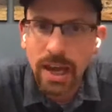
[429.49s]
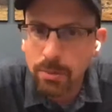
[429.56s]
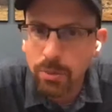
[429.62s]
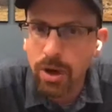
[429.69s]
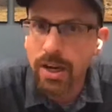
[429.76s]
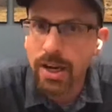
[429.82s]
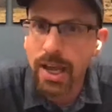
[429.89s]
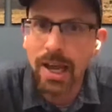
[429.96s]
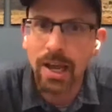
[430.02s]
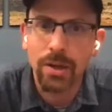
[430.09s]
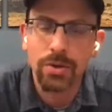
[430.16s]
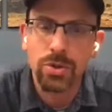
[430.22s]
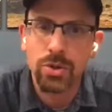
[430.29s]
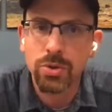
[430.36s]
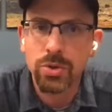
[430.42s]
right now,
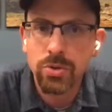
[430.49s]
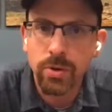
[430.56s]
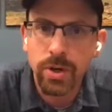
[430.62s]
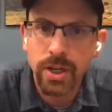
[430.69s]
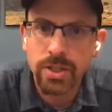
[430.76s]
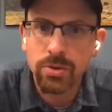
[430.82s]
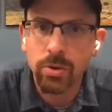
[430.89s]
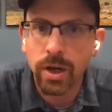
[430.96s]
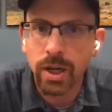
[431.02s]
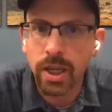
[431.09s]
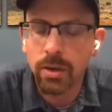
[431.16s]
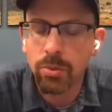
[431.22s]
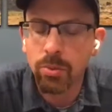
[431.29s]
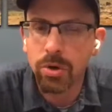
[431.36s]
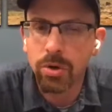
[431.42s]
June
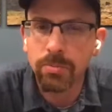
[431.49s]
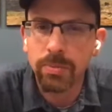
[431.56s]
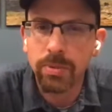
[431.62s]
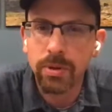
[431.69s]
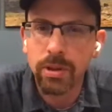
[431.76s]
2020, where